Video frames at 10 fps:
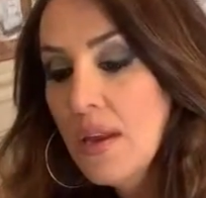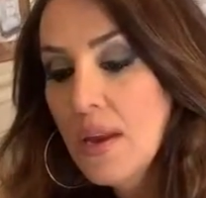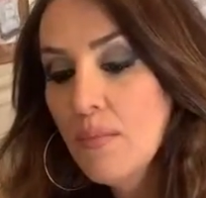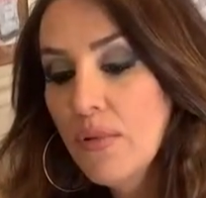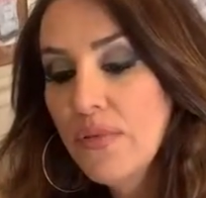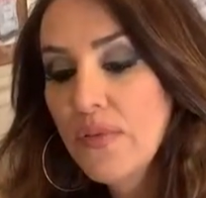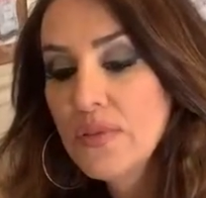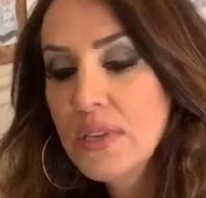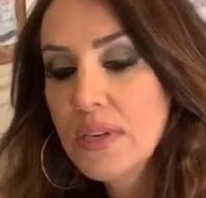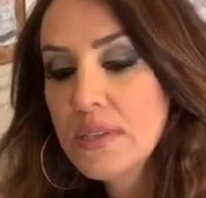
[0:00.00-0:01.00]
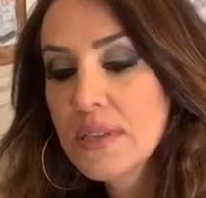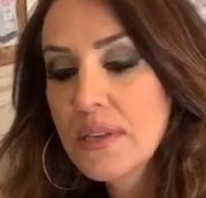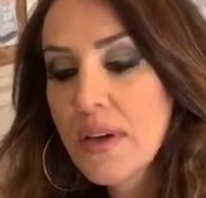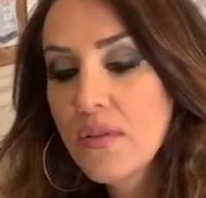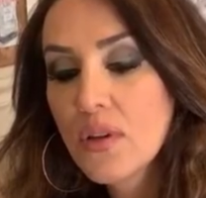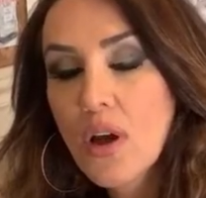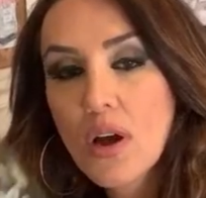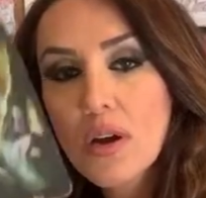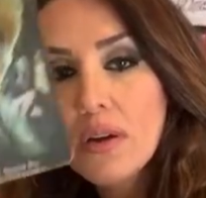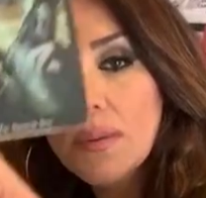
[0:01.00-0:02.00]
number 15 is the Devil card.